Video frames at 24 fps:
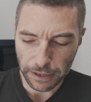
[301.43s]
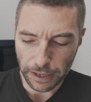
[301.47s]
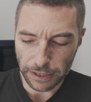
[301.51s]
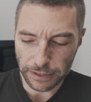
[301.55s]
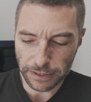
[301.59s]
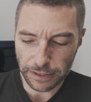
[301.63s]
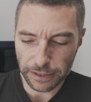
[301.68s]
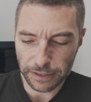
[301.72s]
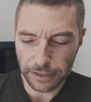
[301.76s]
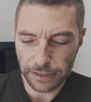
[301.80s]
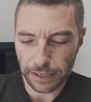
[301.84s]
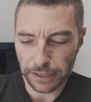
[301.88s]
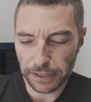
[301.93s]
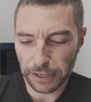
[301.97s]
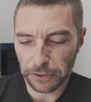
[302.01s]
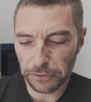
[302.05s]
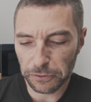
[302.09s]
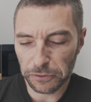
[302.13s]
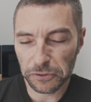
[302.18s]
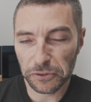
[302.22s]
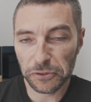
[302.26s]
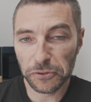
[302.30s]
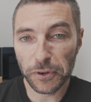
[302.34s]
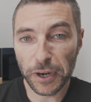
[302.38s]
as I said, the
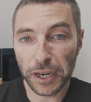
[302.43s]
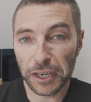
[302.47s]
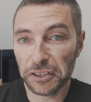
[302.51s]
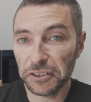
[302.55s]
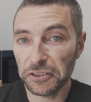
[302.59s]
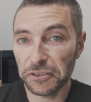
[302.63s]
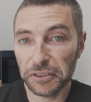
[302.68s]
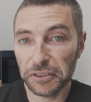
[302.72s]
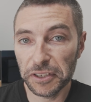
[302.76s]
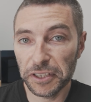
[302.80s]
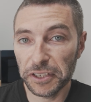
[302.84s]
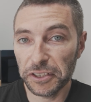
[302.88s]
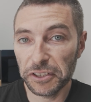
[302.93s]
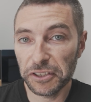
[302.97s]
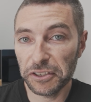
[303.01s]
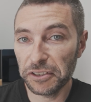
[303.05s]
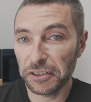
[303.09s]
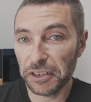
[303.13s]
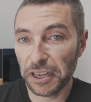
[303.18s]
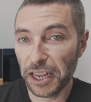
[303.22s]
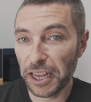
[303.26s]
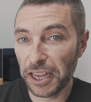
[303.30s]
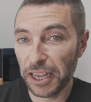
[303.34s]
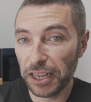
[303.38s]
construction
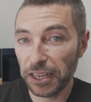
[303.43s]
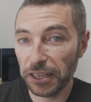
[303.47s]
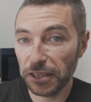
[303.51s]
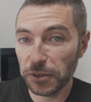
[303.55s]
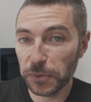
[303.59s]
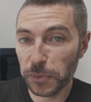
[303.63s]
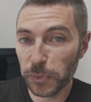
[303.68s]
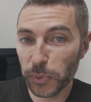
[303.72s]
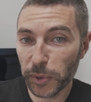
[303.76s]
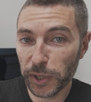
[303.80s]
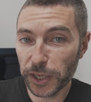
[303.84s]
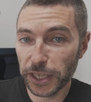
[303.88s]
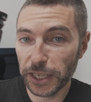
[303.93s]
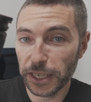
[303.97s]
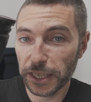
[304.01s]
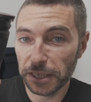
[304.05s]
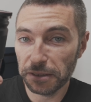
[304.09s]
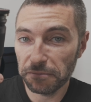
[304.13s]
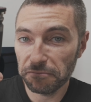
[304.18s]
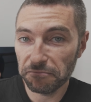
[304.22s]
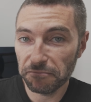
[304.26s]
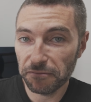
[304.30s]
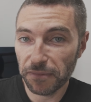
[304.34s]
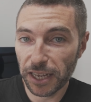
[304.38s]
is
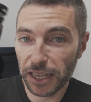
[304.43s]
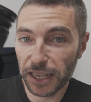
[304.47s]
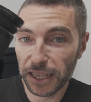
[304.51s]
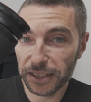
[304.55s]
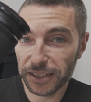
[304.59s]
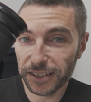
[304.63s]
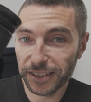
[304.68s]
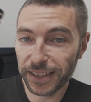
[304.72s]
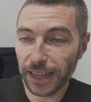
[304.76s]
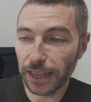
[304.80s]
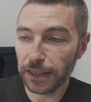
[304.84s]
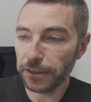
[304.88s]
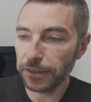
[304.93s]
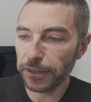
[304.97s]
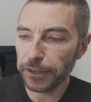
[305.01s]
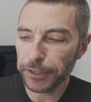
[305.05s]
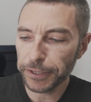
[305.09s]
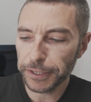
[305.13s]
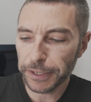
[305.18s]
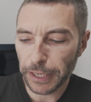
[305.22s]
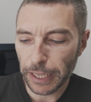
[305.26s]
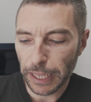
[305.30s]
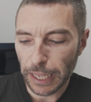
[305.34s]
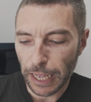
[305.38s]
pretty
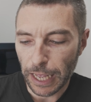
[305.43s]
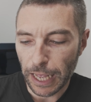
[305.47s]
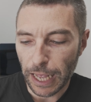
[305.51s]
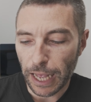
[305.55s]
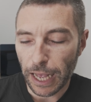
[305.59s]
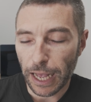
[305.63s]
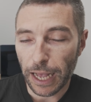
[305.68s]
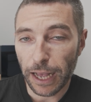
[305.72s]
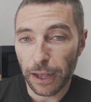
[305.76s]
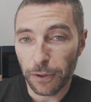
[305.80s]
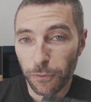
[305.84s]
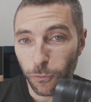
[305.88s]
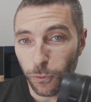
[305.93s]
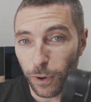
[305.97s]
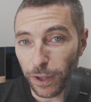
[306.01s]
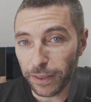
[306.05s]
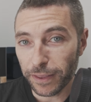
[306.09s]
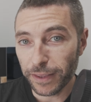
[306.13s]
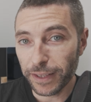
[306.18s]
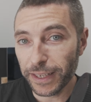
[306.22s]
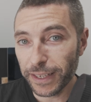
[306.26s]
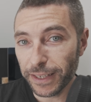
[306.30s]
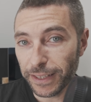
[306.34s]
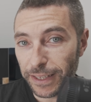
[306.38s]
standard.
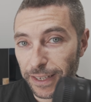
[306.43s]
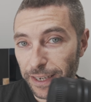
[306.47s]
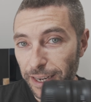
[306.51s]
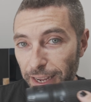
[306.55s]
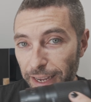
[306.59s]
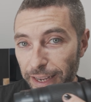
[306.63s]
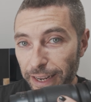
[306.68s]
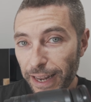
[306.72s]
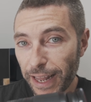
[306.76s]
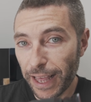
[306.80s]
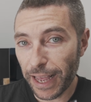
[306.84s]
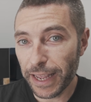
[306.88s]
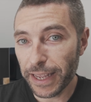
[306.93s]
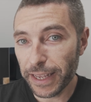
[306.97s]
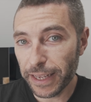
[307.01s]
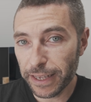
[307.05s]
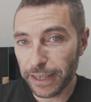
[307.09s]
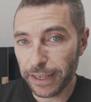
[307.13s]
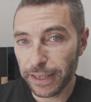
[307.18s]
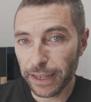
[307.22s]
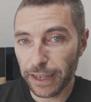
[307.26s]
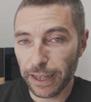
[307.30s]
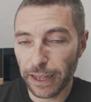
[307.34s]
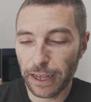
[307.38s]
One thing that I
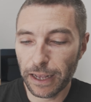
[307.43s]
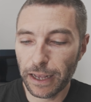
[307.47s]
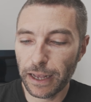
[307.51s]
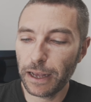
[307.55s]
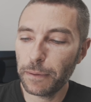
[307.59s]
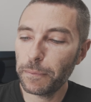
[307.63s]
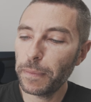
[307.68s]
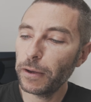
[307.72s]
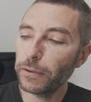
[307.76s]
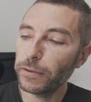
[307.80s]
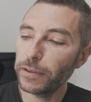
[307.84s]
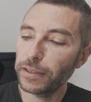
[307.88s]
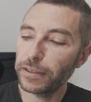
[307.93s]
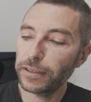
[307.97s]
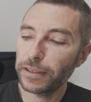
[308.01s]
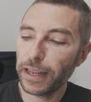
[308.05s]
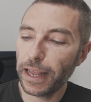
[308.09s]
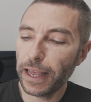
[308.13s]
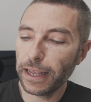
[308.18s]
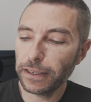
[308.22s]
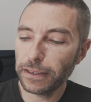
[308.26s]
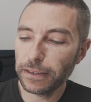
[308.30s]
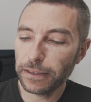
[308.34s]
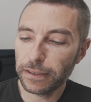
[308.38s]
like about this
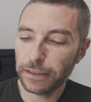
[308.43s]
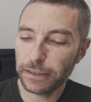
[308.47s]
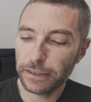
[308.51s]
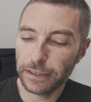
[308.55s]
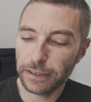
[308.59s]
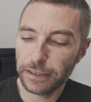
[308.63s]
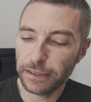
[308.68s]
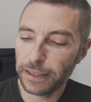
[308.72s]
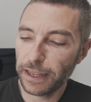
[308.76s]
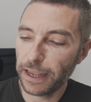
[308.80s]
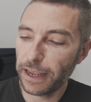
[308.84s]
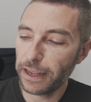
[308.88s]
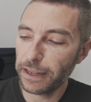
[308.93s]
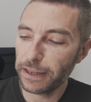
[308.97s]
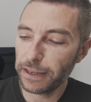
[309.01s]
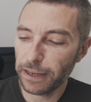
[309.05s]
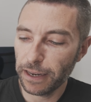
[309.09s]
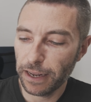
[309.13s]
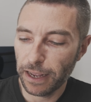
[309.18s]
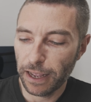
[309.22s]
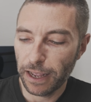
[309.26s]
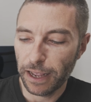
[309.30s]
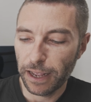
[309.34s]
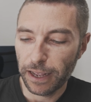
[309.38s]
lens is that
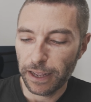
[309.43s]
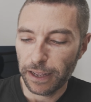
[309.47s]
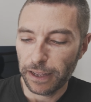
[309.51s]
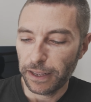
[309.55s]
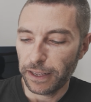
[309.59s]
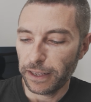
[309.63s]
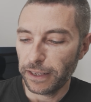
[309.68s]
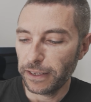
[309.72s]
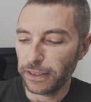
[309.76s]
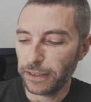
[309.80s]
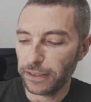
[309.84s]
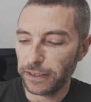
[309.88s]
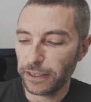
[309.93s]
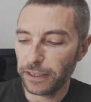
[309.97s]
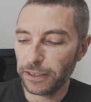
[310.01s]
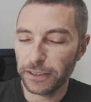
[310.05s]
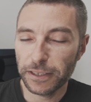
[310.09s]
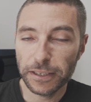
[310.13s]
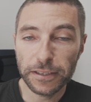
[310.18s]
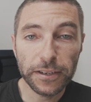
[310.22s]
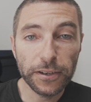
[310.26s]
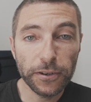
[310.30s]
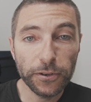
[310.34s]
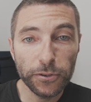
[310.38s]

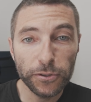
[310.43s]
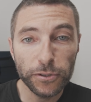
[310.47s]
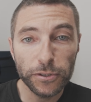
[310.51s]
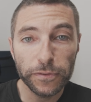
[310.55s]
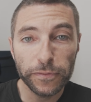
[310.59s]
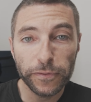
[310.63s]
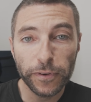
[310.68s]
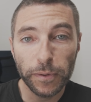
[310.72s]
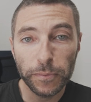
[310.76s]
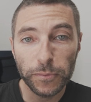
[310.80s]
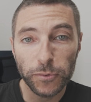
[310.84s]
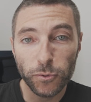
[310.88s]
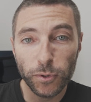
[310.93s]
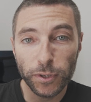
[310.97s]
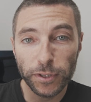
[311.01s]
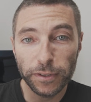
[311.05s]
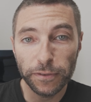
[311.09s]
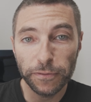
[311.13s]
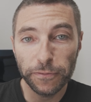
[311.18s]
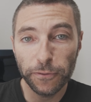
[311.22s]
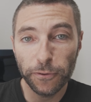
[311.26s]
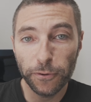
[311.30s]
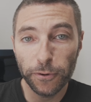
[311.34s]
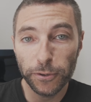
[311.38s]
since it goes from
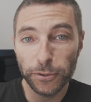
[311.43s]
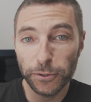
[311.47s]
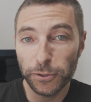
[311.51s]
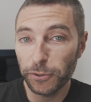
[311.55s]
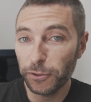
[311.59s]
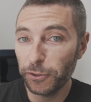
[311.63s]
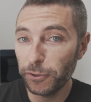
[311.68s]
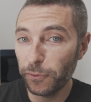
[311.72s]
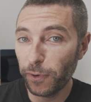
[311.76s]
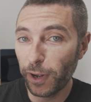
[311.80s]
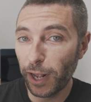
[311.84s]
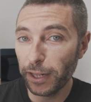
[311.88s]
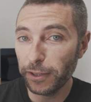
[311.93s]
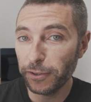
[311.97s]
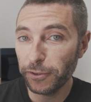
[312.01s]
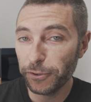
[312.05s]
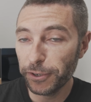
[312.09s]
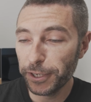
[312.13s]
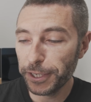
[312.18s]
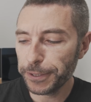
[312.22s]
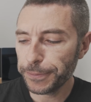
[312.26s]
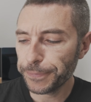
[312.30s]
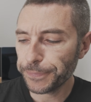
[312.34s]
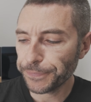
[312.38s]
24 to
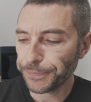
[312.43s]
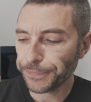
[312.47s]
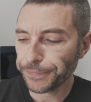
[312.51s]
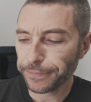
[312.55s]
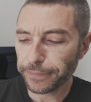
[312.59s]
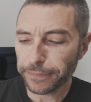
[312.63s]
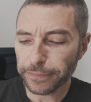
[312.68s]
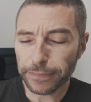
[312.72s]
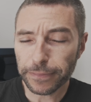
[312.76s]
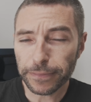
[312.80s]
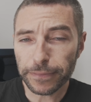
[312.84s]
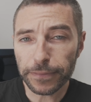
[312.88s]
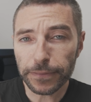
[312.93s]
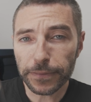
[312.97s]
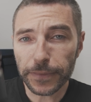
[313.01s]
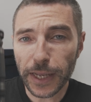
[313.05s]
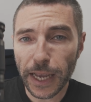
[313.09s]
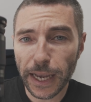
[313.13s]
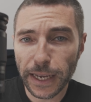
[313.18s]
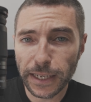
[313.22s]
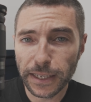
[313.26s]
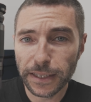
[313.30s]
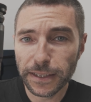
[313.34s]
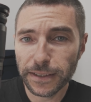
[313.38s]
200
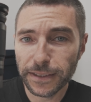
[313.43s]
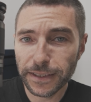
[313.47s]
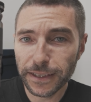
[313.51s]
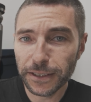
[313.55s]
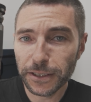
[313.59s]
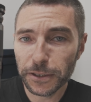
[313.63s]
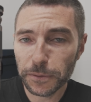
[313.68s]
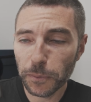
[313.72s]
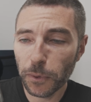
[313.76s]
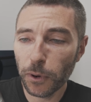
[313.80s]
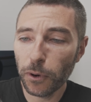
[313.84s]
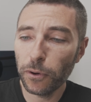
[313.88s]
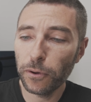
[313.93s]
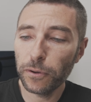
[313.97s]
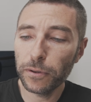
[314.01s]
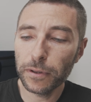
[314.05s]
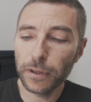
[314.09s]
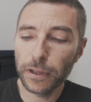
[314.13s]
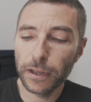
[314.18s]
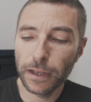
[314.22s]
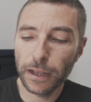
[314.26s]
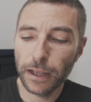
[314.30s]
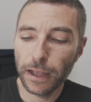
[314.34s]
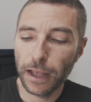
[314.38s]
and it's this
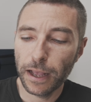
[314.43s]
small,